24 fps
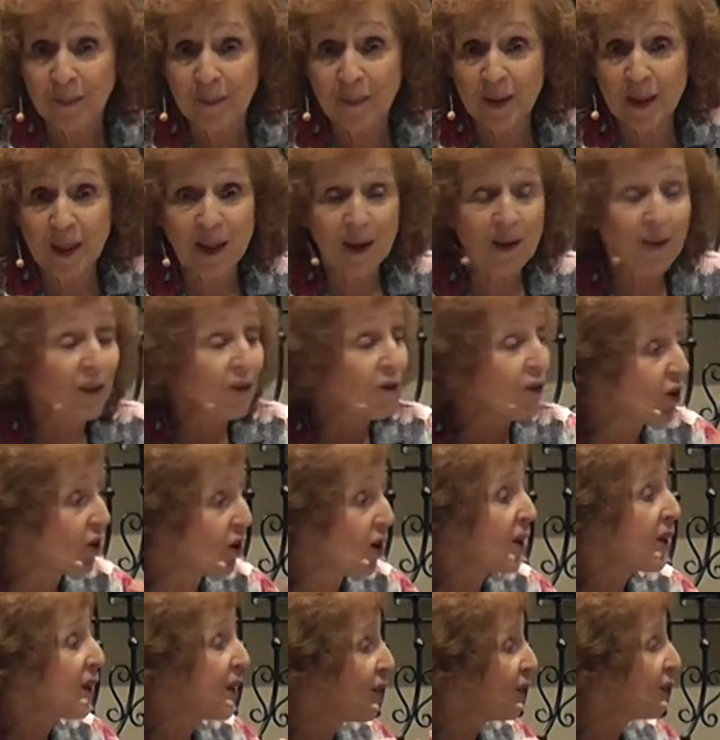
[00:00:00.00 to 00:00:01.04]
Because if you're
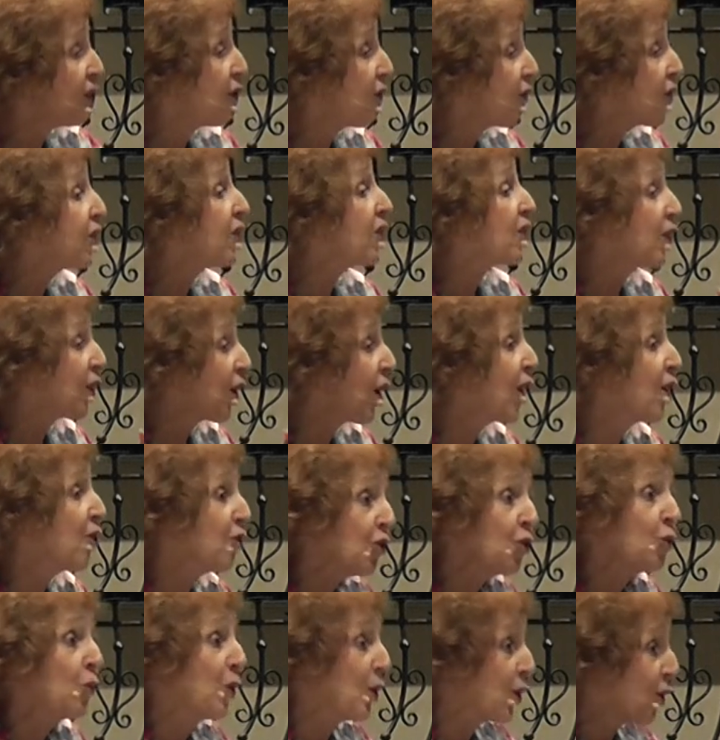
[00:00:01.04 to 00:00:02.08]
not hearing the voice of God,
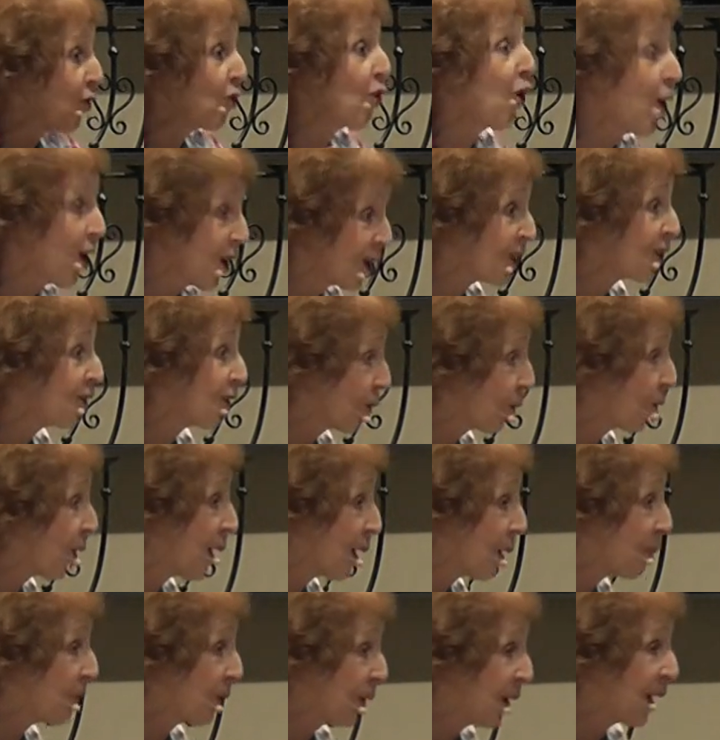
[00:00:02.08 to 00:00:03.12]
you are not in the
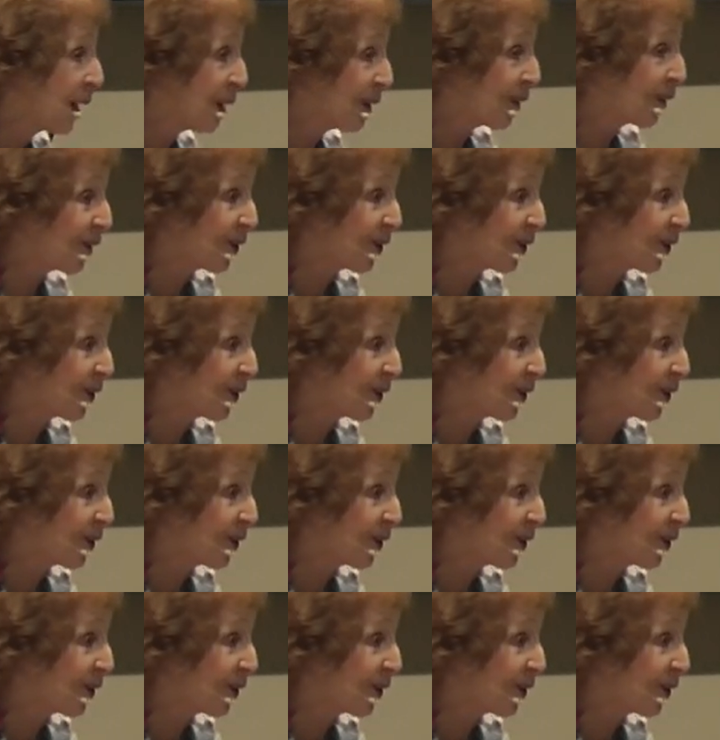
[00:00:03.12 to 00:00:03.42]
right place.